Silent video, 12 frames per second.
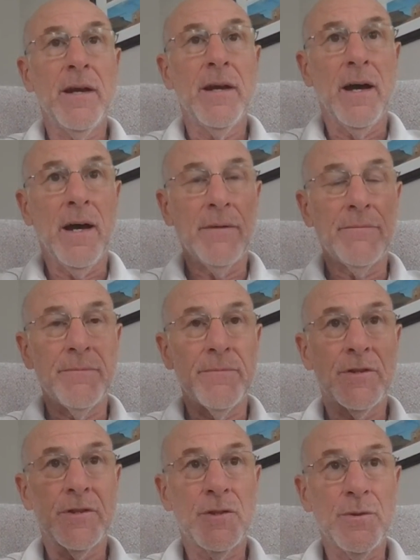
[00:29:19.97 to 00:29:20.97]

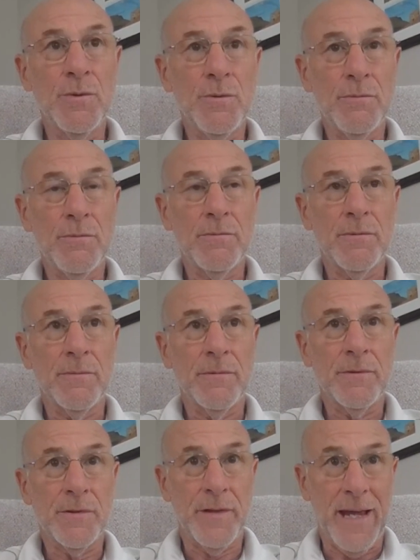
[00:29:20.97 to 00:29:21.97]
to
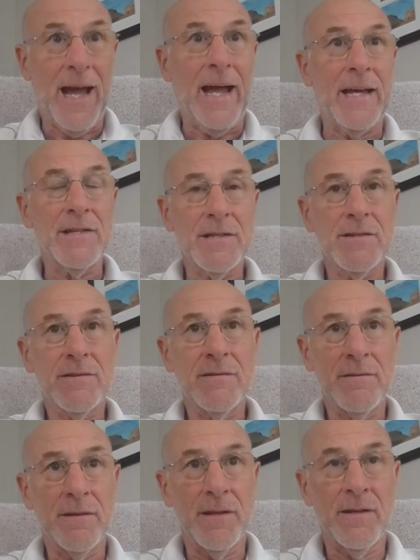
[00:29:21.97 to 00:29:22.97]
the ice,
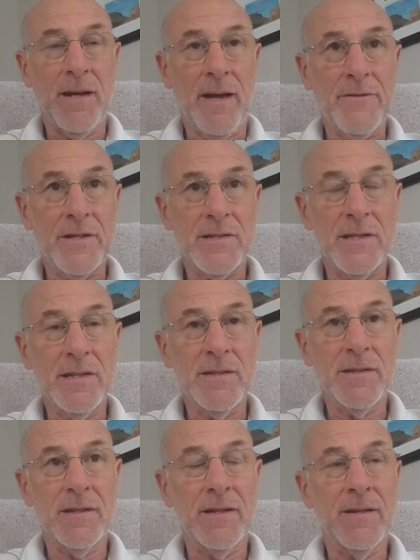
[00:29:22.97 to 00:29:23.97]
obviously
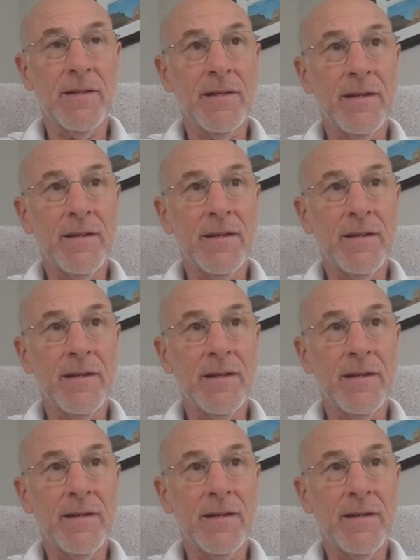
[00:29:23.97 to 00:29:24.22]
to